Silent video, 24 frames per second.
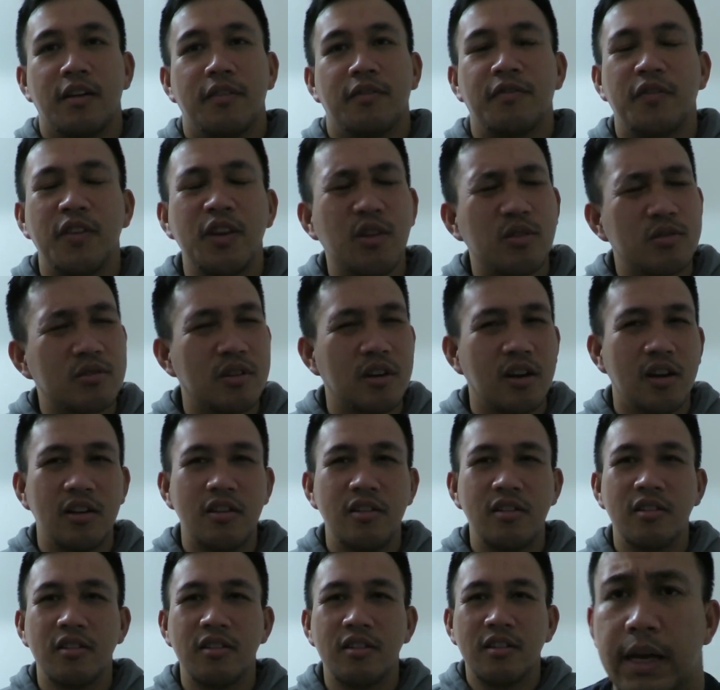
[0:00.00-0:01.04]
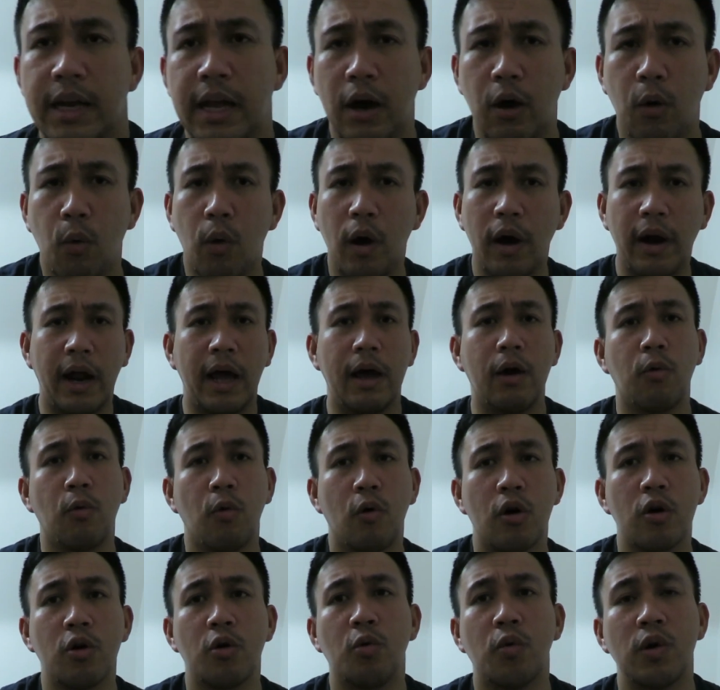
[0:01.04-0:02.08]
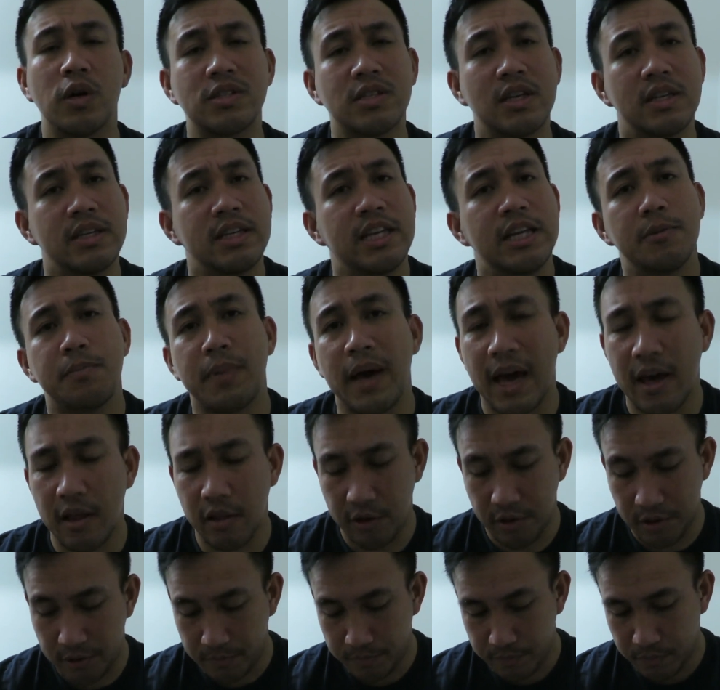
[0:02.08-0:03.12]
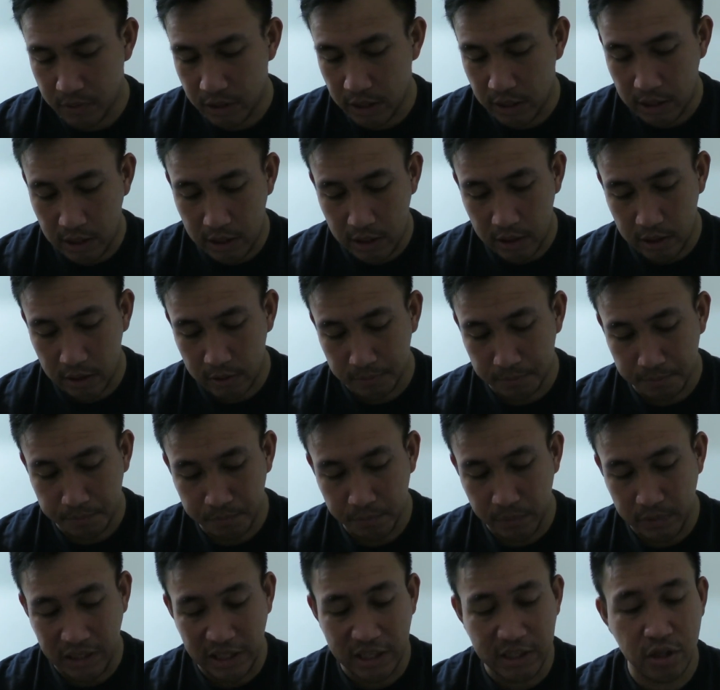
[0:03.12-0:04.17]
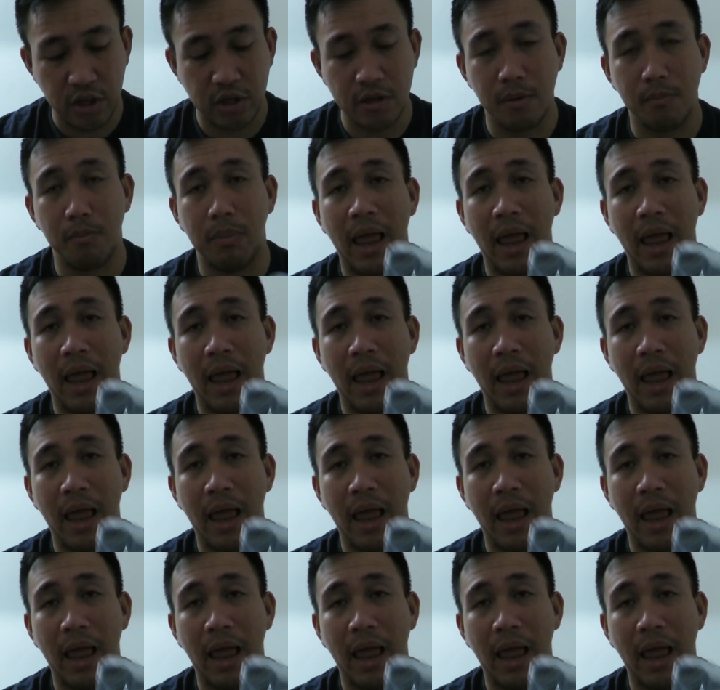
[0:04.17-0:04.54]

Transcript: feels good. Now, what I wore was a deep heather. Um, these are the